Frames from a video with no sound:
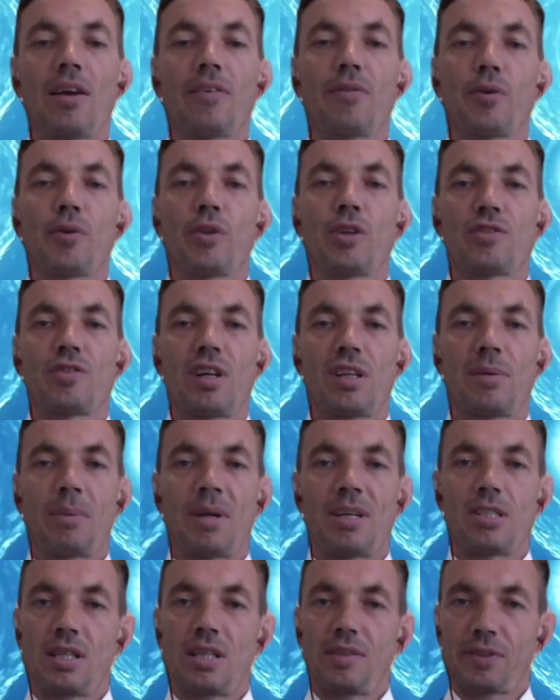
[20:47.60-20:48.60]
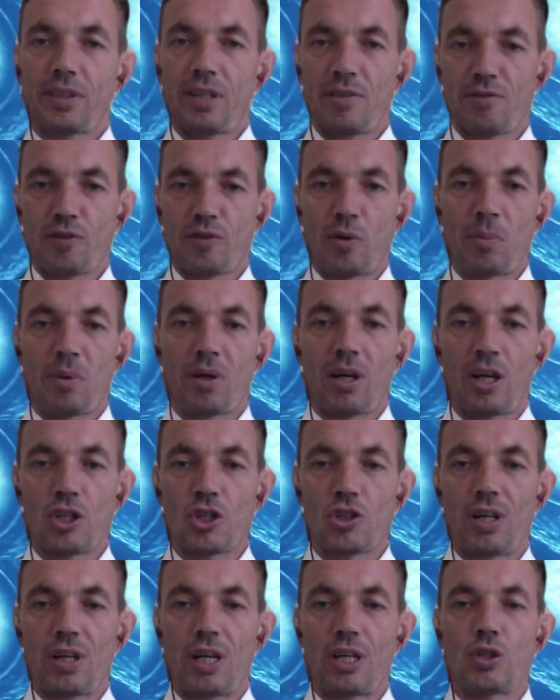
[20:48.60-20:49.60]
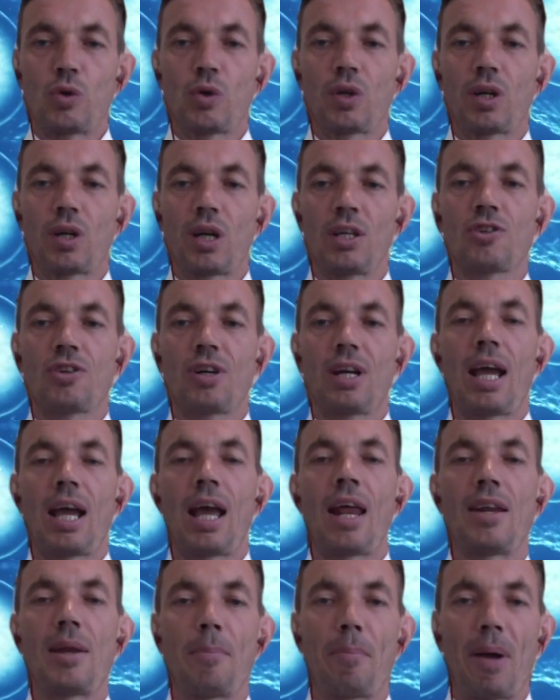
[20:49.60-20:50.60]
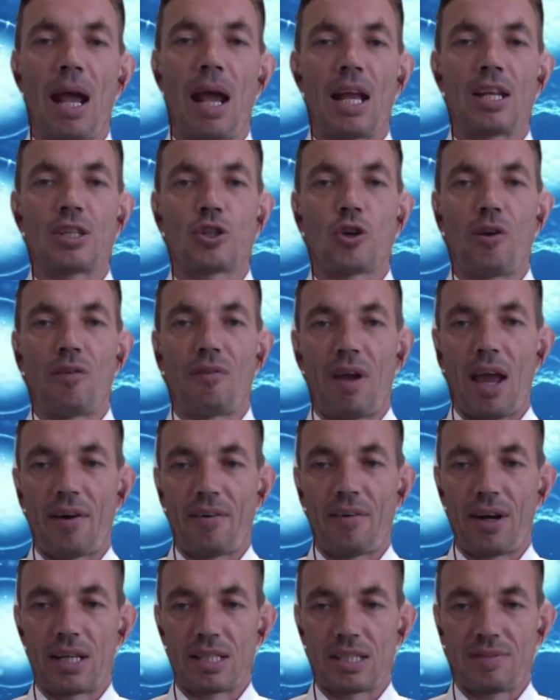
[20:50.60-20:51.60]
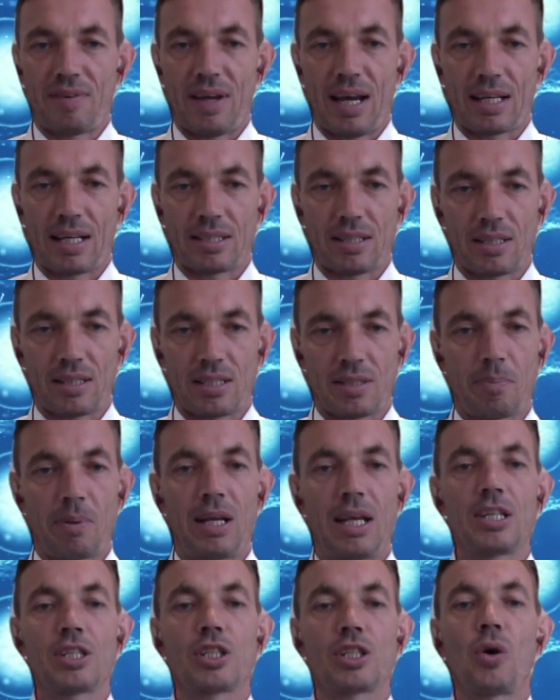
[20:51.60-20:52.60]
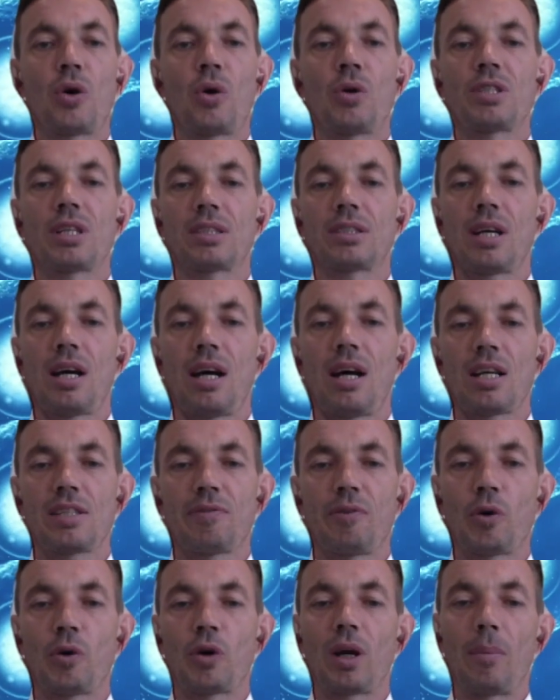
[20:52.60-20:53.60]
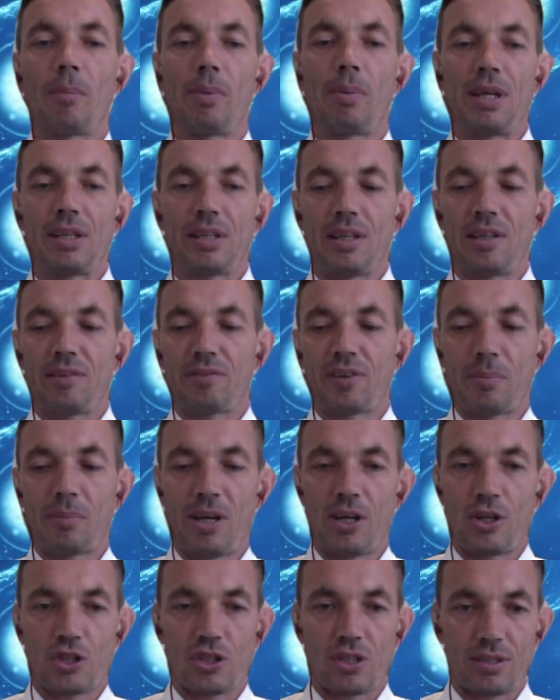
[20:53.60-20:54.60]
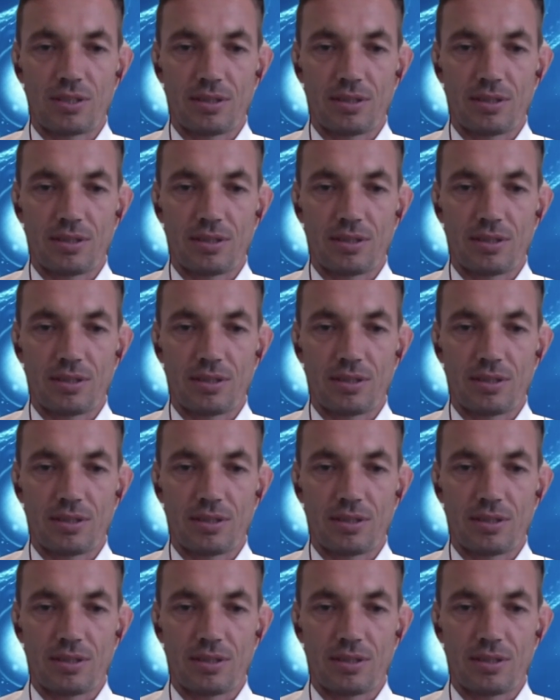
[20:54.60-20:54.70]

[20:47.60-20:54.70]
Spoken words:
for the treatment differs from country to country and depends on various factors. Please contact us for complete information.